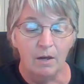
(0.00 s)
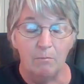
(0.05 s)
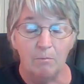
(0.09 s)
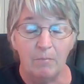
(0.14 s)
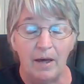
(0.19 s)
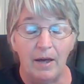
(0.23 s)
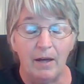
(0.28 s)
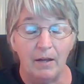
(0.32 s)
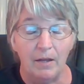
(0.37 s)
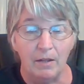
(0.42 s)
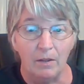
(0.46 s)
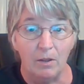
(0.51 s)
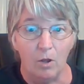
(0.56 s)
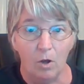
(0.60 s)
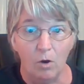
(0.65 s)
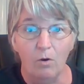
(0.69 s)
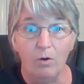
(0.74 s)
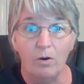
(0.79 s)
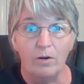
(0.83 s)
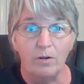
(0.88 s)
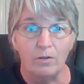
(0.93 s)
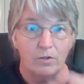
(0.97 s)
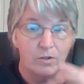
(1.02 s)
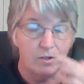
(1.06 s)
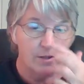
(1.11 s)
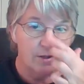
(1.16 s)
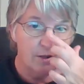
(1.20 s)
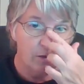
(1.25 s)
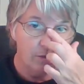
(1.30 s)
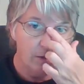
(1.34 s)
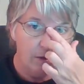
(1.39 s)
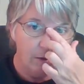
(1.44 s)
by and large,
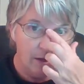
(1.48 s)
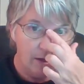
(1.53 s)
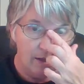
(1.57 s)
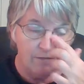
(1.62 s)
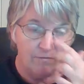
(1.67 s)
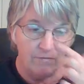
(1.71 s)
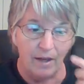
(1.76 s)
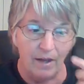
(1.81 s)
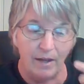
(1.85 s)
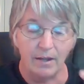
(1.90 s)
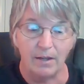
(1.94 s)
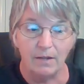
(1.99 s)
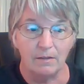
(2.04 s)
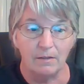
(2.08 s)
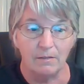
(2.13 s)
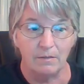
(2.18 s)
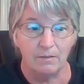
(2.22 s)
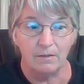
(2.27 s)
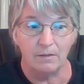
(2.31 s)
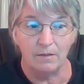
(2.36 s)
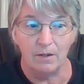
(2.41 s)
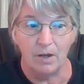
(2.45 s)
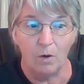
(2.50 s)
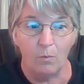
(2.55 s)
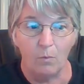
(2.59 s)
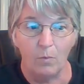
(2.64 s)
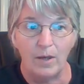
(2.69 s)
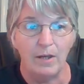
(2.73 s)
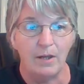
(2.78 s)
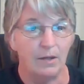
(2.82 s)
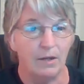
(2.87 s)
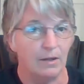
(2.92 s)
so that if I can go
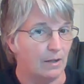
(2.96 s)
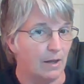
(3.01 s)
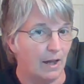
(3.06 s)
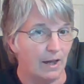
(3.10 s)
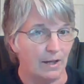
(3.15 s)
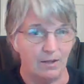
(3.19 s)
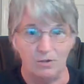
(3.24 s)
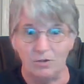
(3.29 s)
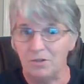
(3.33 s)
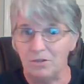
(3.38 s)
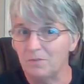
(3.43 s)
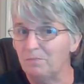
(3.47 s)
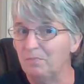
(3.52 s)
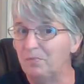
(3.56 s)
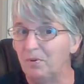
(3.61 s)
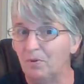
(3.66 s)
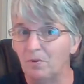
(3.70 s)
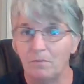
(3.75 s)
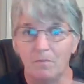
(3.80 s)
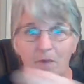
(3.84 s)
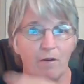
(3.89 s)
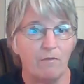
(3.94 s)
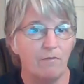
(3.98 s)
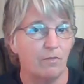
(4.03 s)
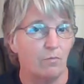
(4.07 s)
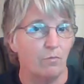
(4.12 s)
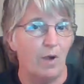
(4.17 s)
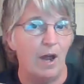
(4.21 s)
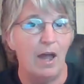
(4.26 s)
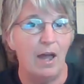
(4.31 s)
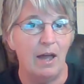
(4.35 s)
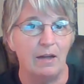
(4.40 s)
in and I can just pull them off the
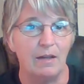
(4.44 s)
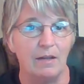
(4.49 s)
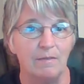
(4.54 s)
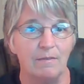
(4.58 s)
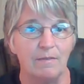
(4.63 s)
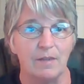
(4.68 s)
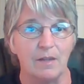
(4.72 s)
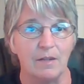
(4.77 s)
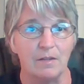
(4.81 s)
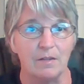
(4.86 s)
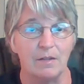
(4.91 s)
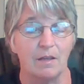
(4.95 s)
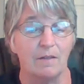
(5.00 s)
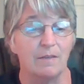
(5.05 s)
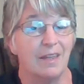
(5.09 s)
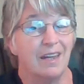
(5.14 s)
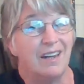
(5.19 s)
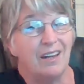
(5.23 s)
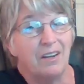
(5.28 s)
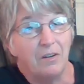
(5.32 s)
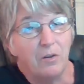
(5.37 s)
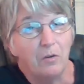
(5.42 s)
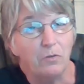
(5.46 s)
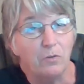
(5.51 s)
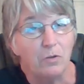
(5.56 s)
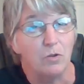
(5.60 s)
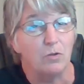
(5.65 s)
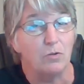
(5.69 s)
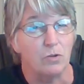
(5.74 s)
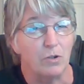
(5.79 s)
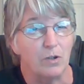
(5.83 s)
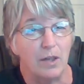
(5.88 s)
rack and things like that, I don't
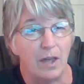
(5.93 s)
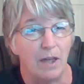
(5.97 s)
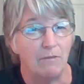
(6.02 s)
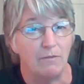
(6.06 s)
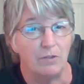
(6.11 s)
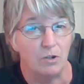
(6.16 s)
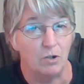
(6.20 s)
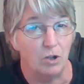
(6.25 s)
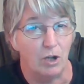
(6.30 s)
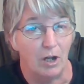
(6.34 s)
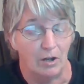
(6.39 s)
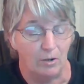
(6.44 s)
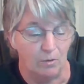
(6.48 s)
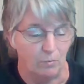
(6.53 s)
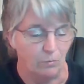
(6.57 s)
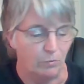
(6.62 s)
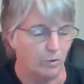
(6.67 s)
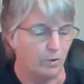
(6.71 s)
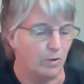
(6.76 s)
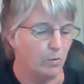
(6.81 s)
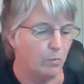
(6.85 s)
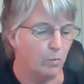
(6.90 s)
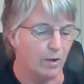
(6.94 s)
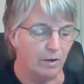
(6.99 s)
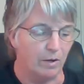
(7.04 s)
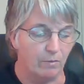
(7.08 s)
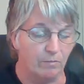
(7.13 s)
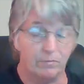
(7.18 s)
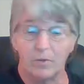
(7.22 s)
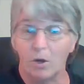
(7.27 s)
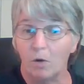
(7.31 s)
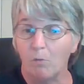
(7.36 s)
usually have to check them really
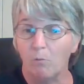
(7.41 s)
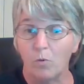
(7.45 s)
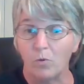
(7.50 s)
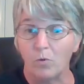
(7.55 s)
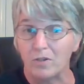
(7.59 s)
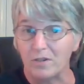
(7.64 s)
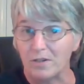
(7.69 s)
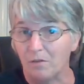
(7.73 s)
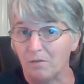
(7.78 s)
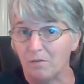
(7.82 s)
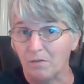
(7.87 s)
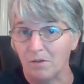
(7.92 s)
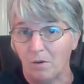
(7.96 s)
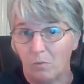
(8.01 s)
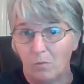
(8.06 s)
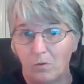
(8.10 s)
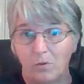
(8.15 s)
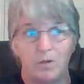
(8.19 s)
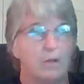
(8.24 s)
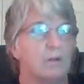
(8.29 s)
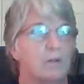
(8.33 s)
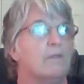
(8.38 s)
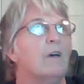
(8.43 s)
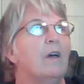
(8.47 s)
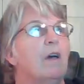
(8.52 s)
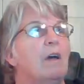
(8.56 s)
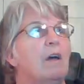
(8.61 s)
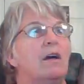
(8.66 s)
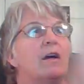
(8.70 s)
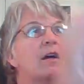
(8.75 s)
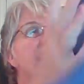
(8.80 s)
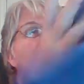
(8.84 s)
well. No more so than I would
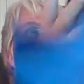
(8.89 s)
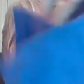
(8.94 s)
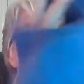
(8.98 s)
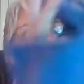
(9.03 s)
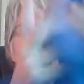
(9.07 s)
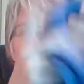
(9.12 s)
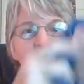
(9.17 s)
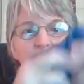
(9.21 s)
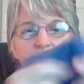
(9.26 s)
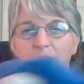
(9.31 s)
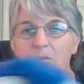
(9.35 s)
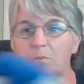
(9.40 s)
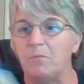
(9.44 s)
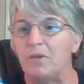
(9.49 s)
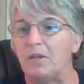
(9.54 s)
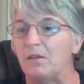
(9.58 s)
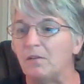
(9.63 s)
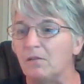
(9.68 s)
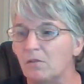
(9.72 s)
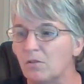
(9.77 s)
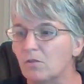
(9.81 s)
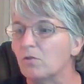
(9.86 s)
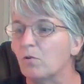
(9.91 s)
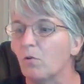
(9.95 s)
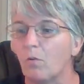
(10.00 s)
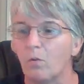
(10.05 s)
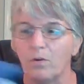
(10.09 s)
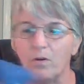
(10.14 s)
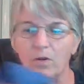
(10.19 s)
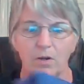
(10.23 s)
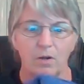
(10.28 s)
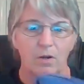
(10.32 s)
if it was at the bin
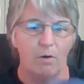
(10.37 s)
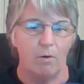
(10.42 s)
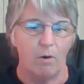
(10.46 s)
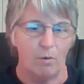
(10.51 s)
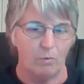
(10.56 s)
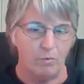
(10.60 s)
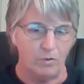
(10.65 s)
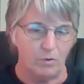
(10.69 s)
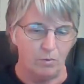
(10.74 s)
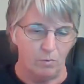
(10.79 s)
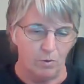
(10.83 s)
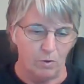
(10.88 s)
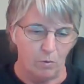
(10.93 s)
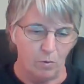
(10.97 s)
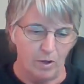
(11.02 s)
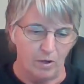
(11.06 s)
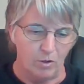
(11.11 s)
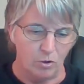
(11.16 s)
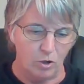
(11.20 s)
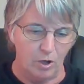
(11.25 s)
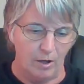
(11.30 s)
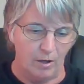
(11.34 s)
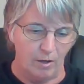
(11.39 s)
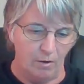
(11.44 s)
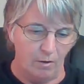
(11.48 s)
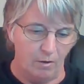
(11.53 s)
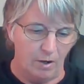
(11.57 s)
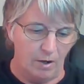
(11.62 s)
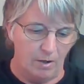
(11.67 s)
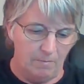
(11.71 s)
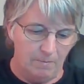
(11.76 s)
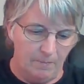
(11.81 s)
store. I would do a quick check
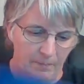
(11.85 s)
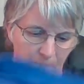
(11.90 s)
on it.